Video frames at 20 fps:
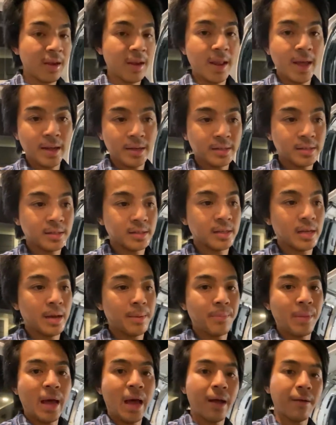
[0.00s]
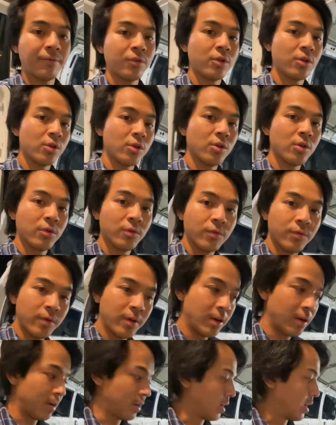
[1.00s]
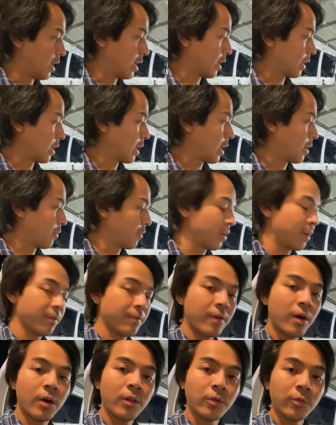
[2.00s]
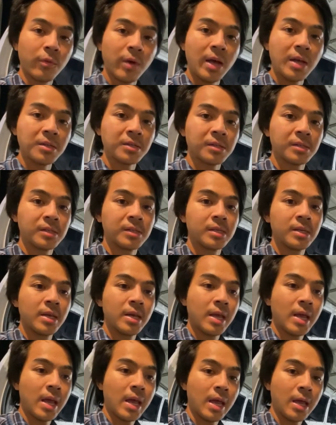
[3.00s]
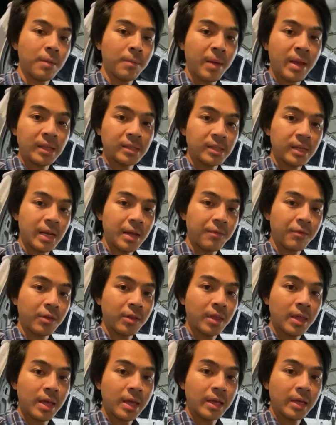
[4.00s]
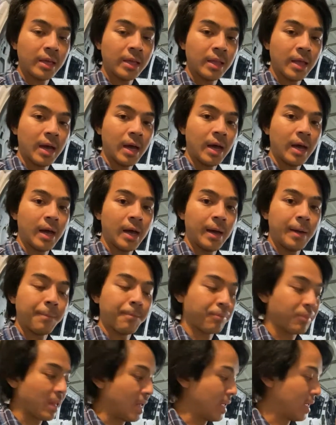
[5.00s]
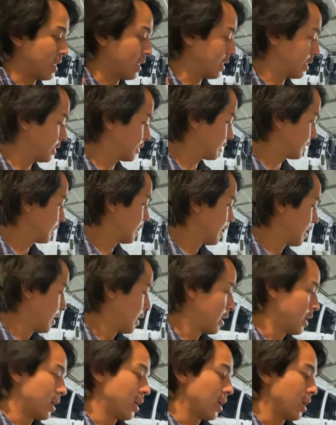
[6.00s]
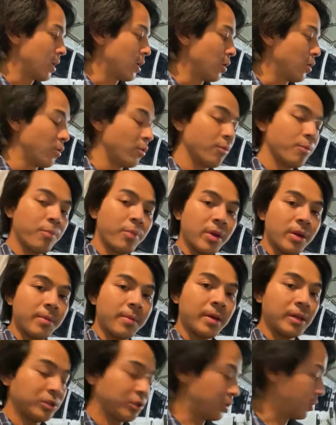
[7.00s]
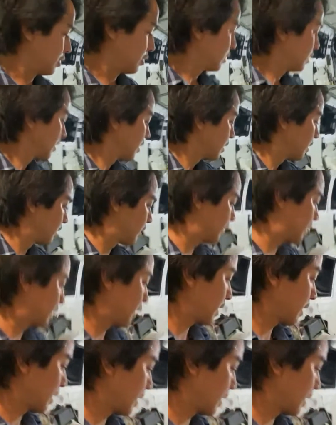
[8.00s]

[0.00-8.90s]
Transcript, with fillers: next step after you've uh, got rid of all the rust and painted everything um, is you pretty much stick